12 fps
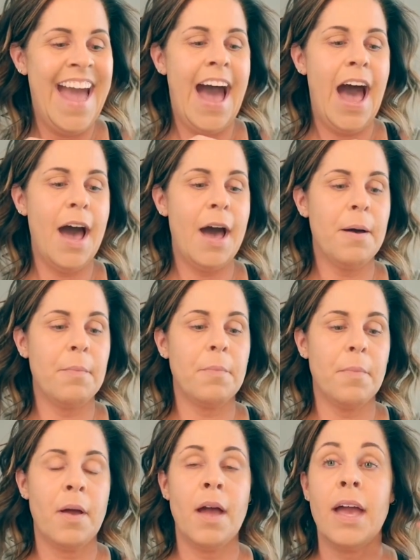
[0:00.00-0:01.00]

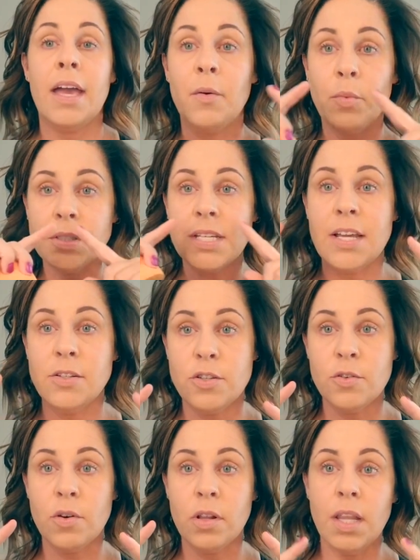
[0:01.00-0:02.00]
um, it will tend
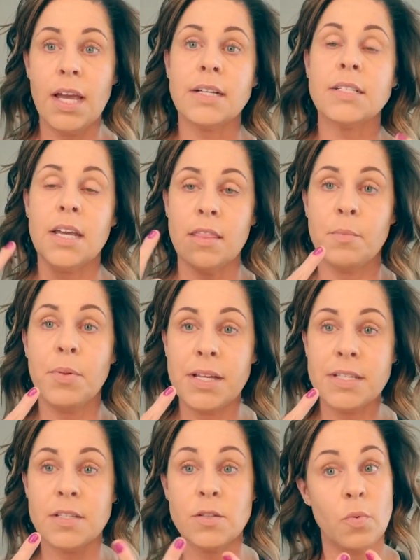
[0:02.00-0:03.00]
to collect in the
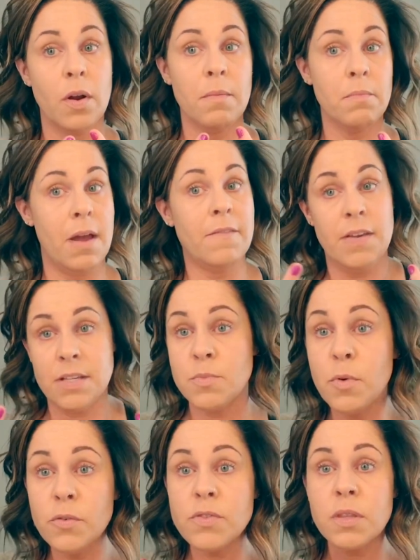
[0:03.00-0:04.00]
places where my face
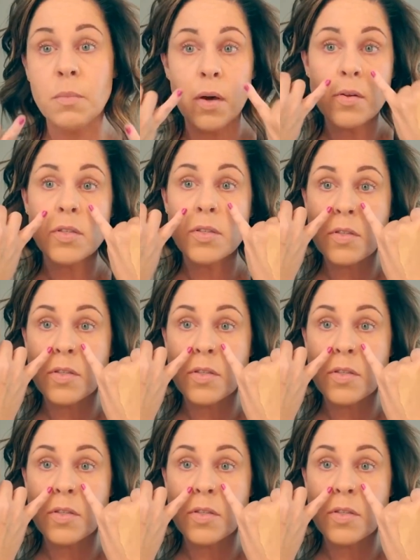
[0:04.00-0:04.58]
moves the most.